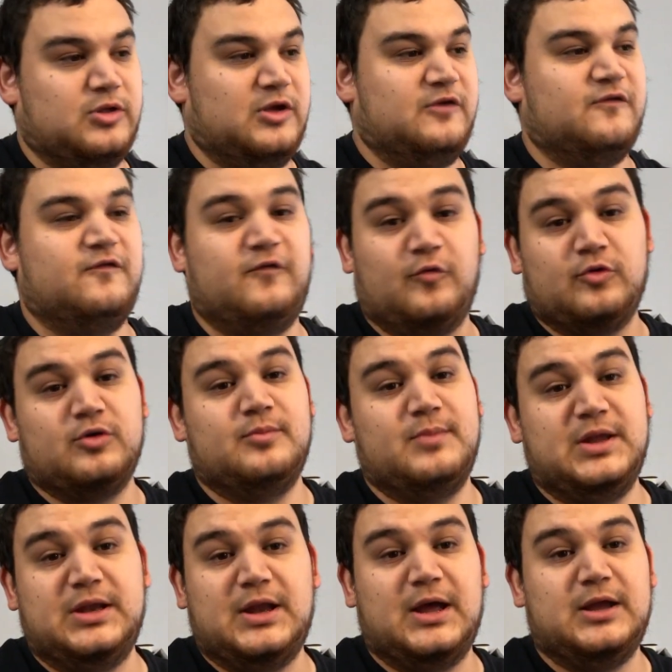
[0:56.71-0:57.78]
like 4 to
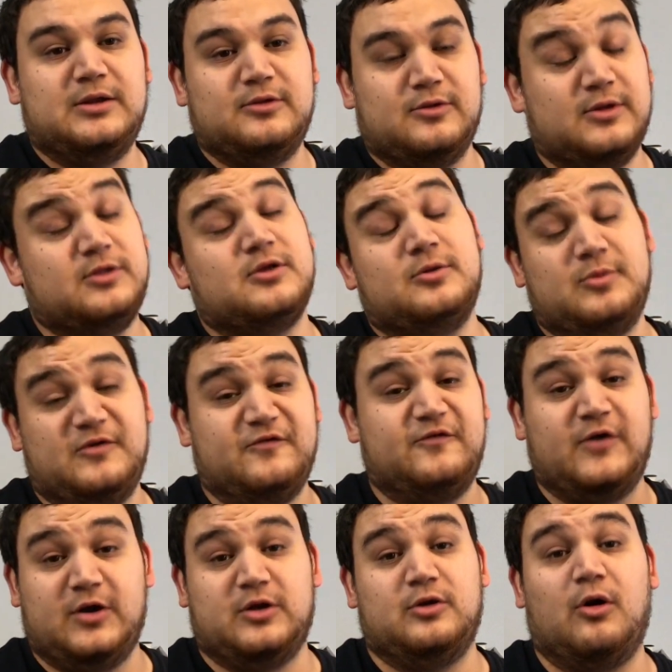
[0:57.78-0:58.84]
midnight. So that's going to be
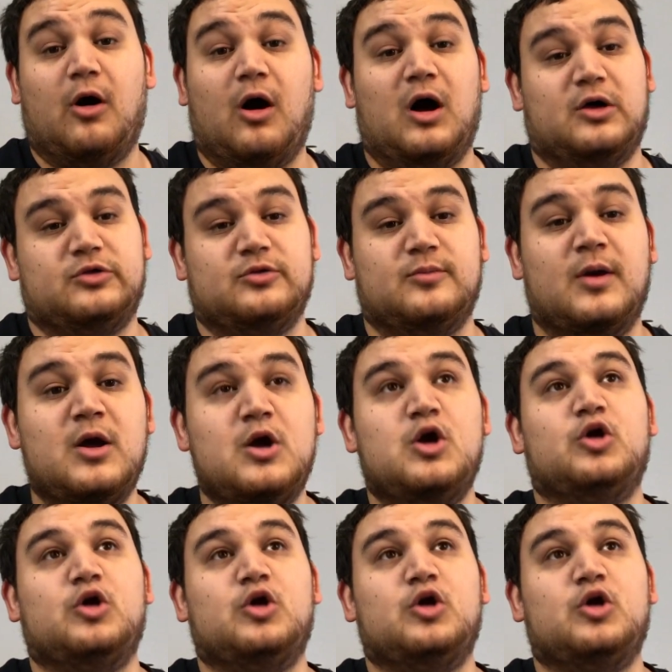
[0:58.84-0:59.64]
fucking awesome.